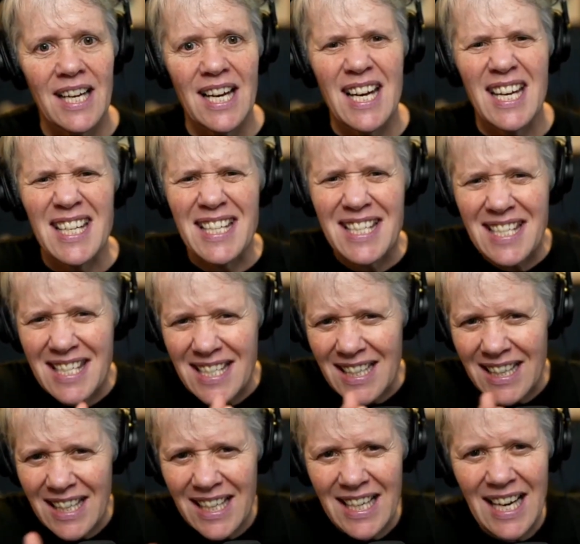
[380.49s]
and he
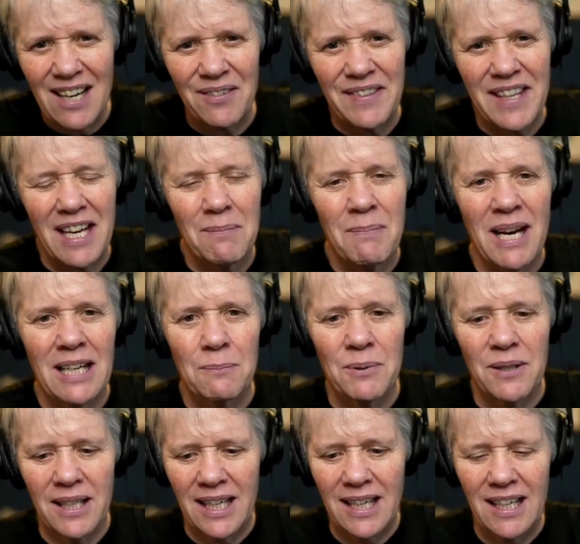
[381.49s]
slid out that
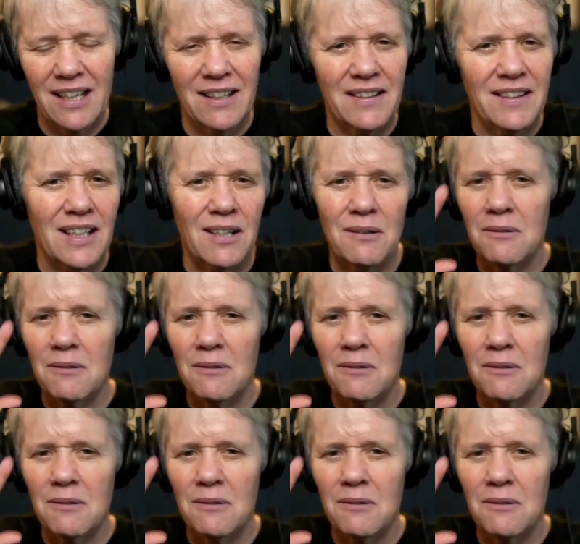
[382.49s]
MacBook Air and the